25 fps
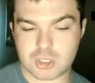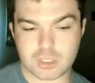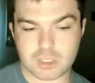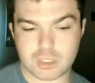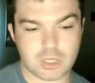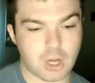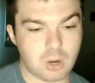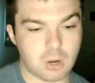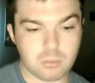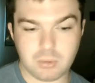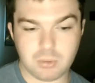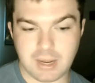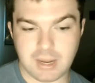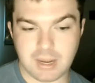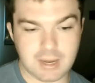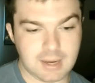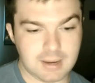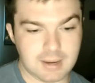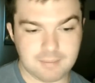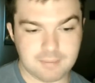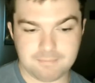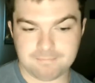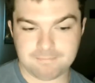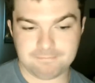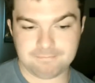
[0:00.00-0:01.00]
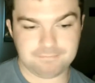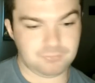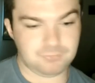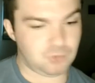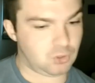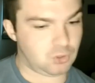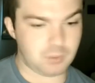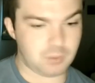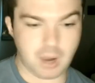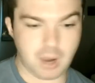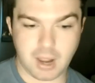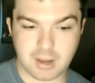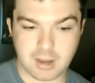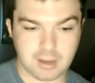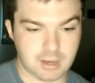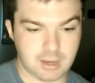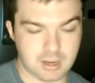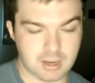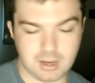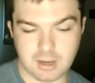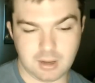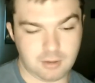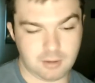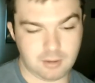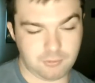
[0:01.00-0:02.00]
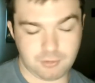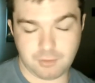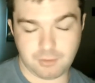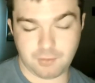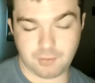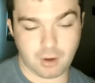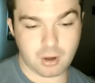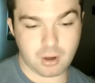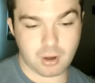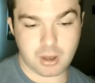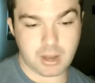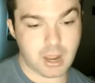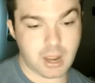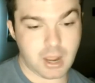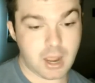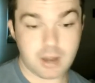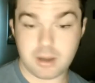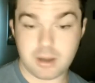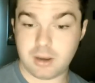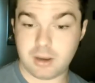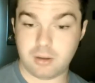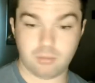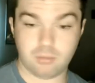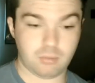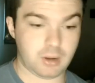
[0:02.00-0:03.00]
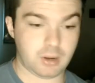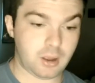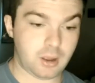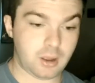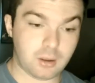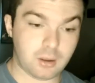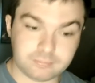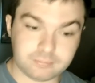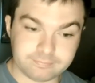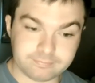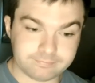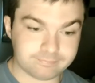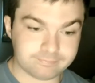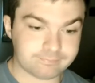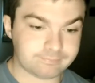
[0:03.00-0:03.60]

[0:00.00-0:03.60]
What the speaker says: don't get it. Do not get it. If you've already gotten it, well,